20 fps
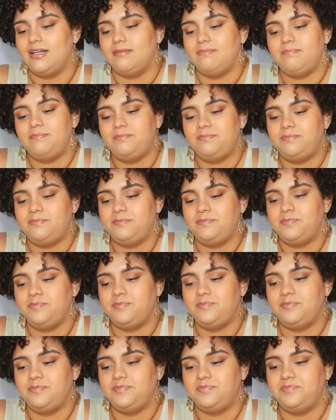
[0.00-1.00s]

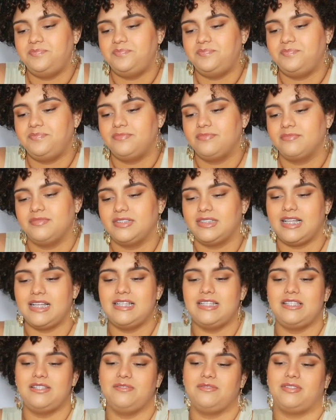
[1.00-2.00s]
Mm,
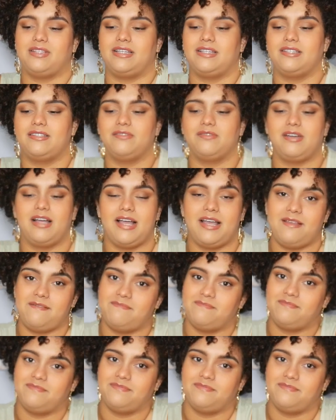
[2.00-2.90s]
let's do this, okay?